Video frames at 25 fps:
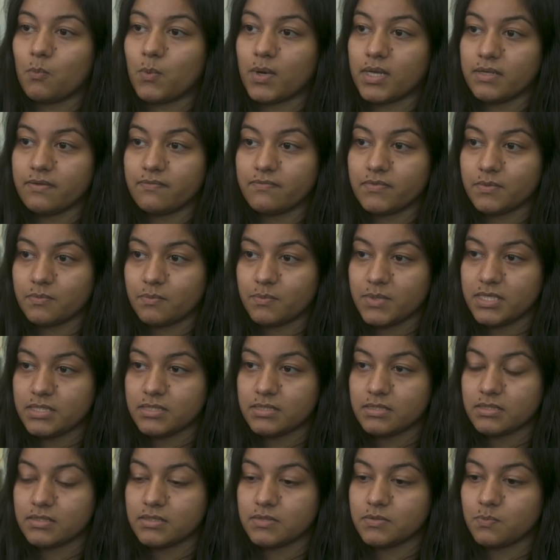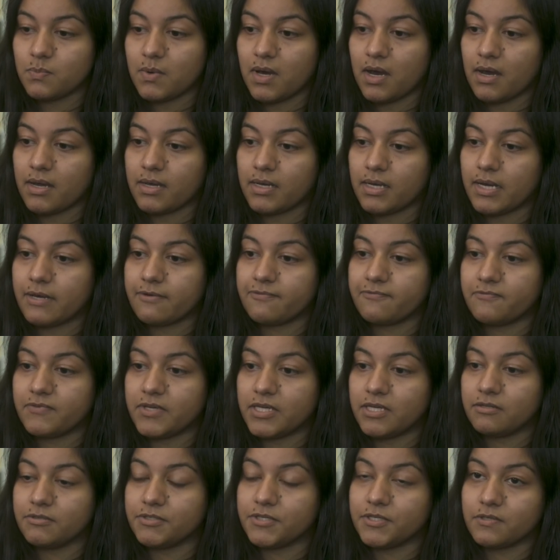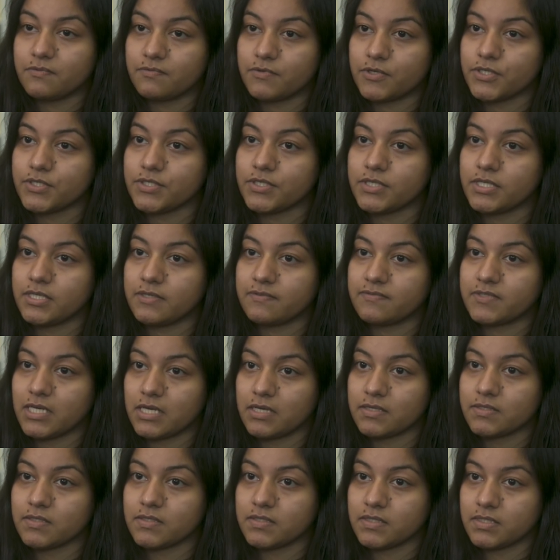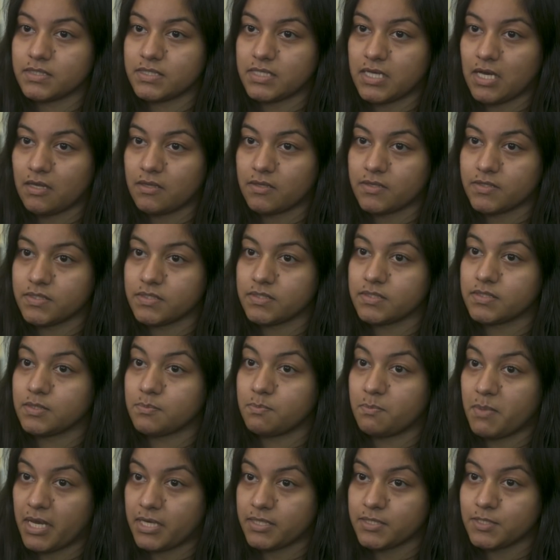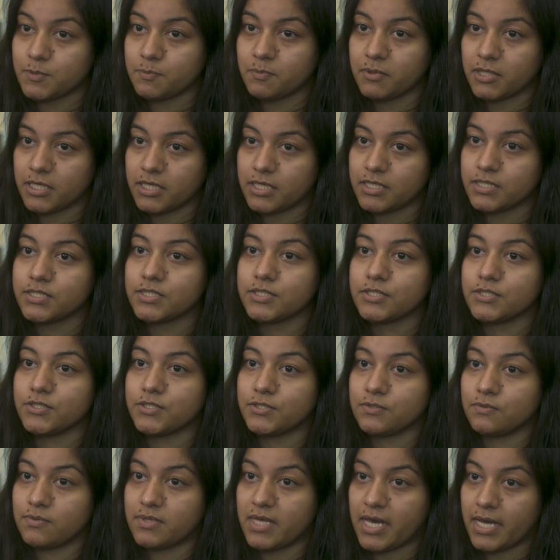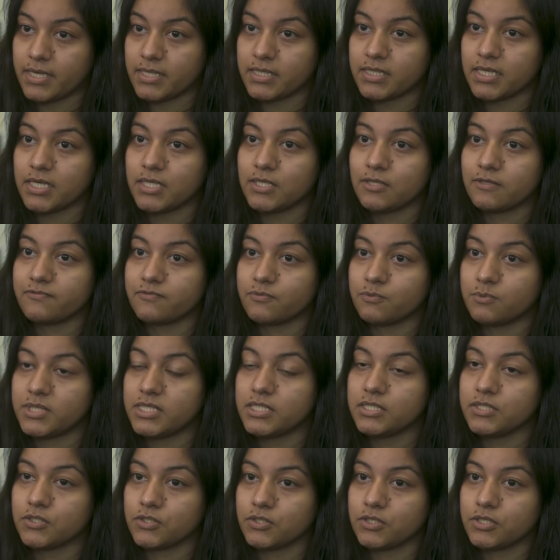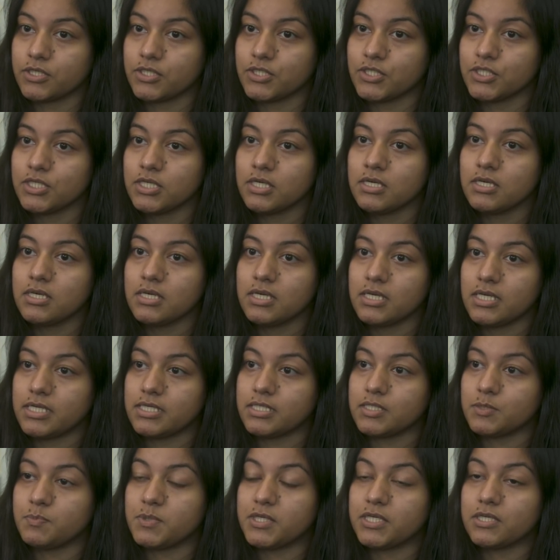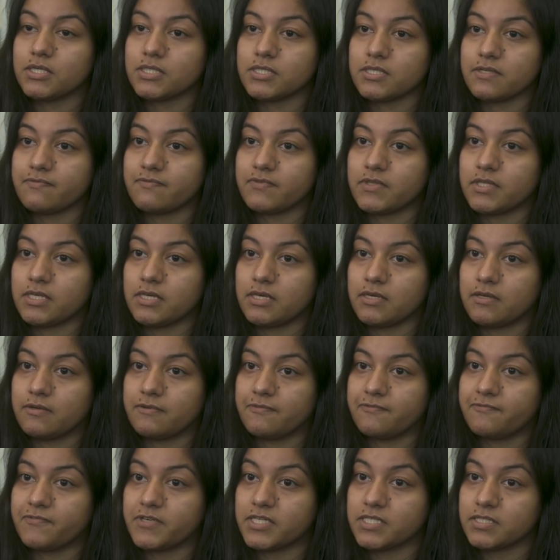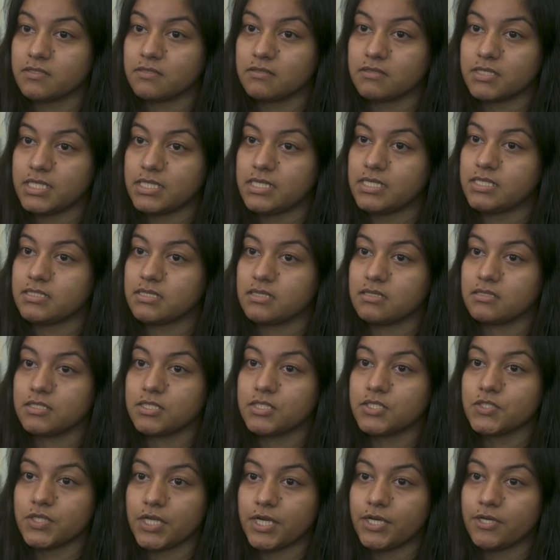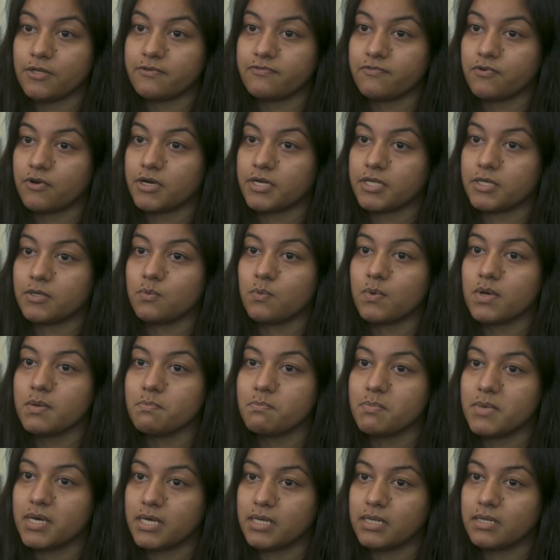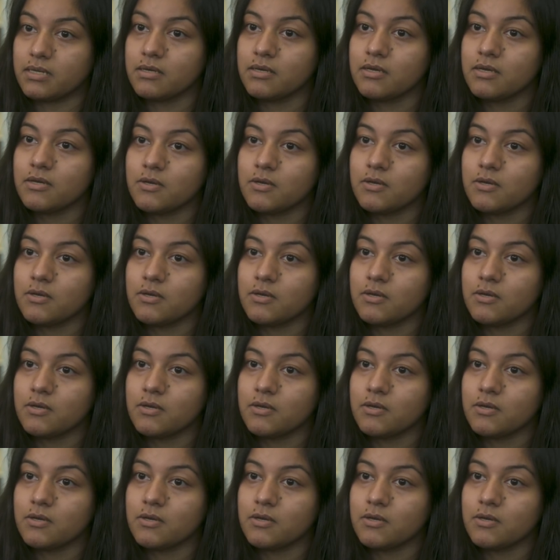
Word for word: One of the reasons why I feel University of Texas at Dallas is the best place to do that kind of research is because of the facilities and the state-of-art equipment